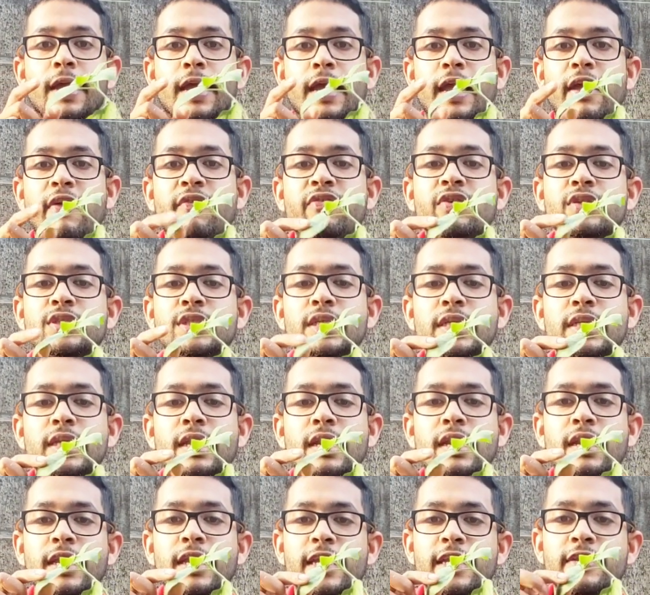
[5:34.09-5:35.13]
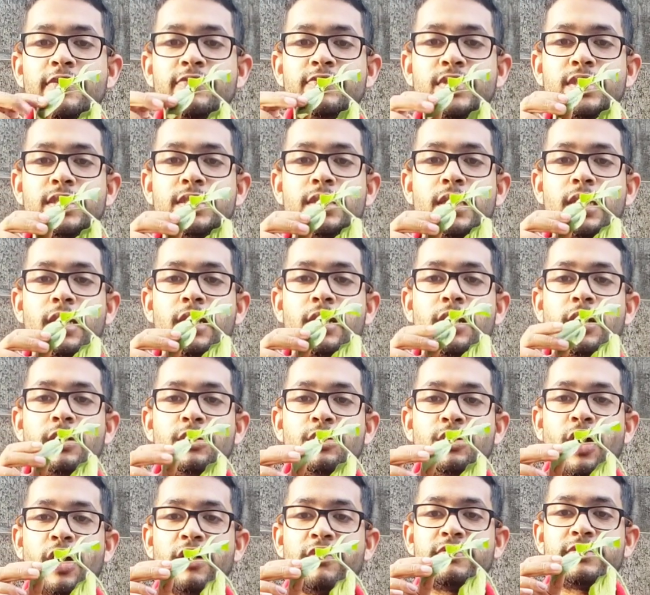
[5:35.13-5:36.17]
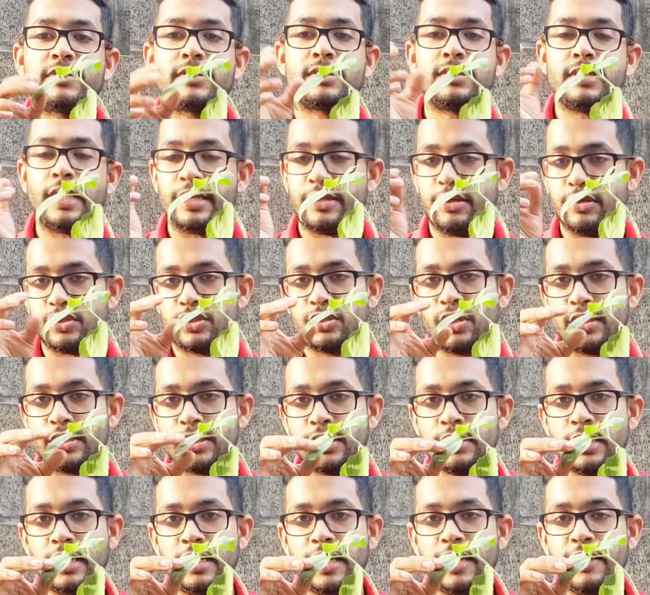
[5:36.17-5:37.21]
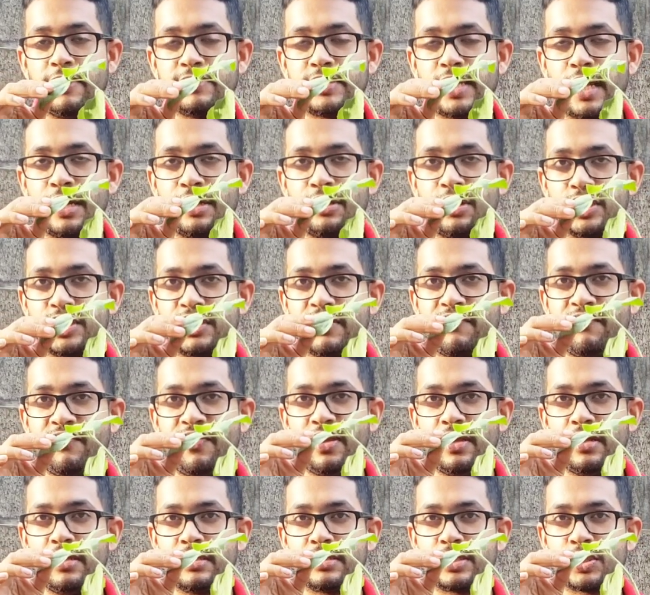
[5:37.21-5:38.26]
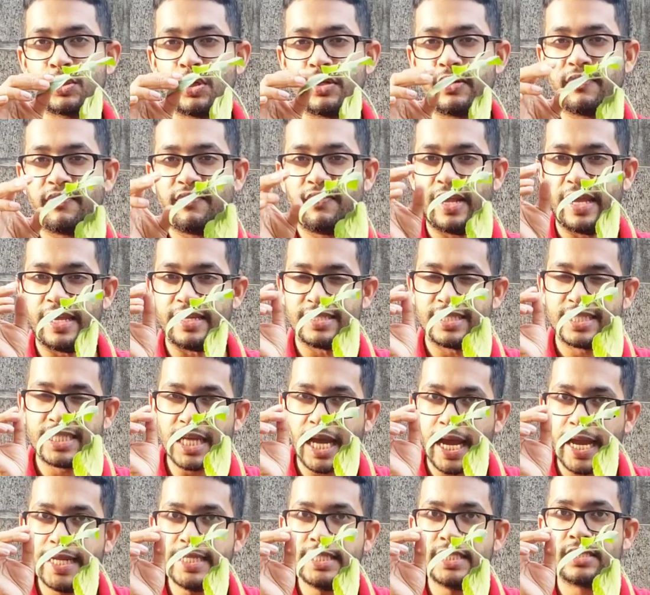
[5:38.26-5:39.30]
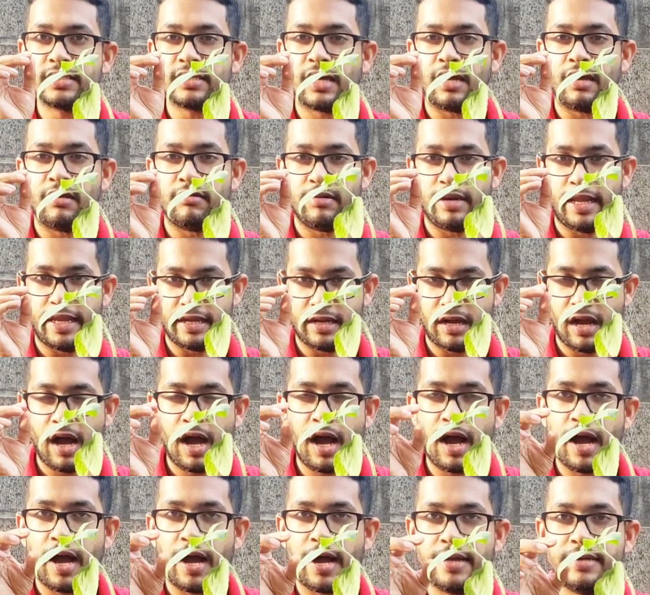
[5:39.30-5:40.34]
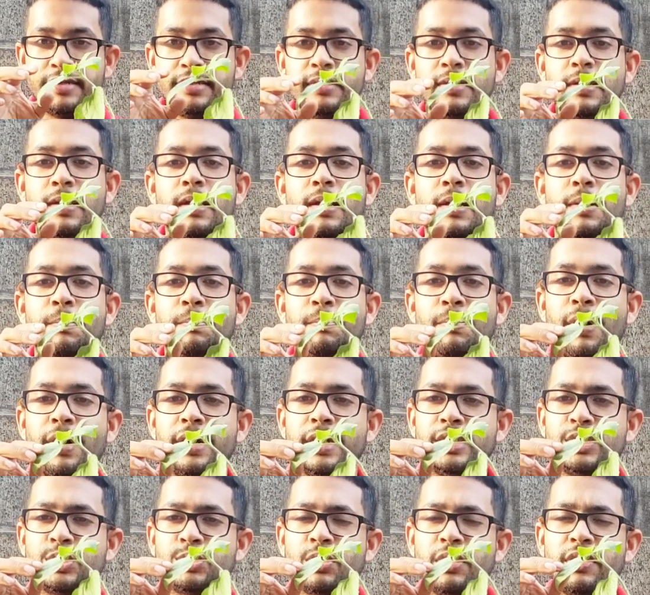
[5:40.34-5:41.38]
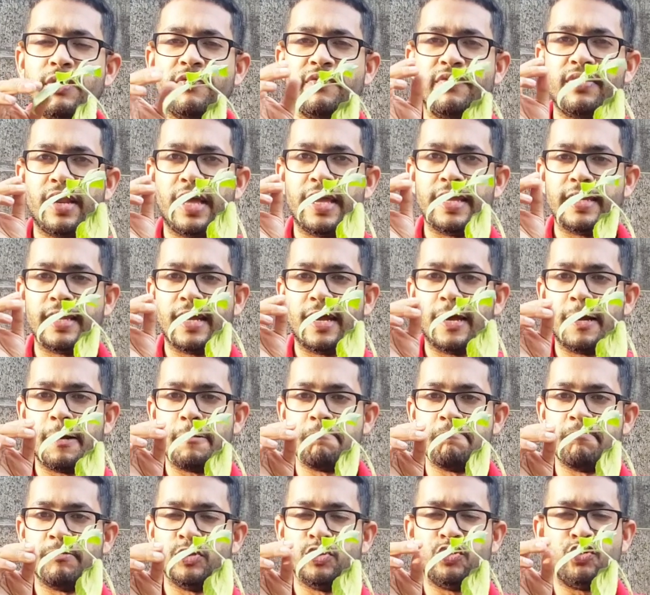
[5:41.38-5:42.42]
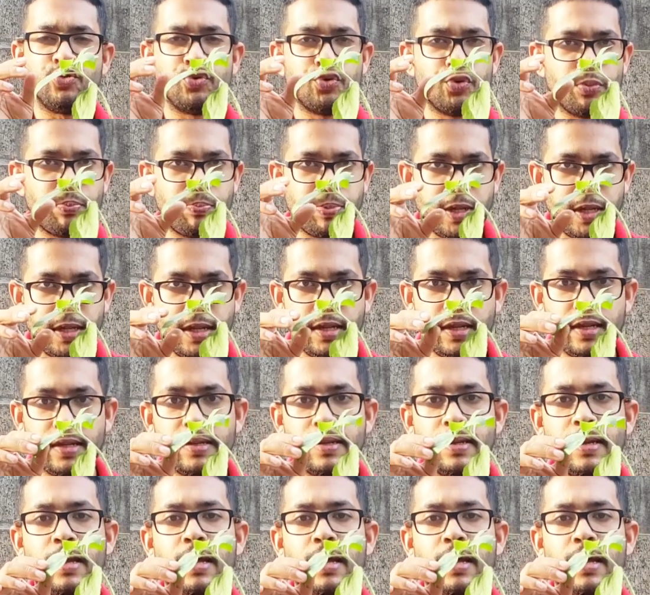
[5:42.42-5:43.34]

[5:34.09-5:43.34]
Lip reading: If you see the leaves, not like you're touching the leaves and it doesn't feel sort of like tight and like hard, but it's sort of like droopy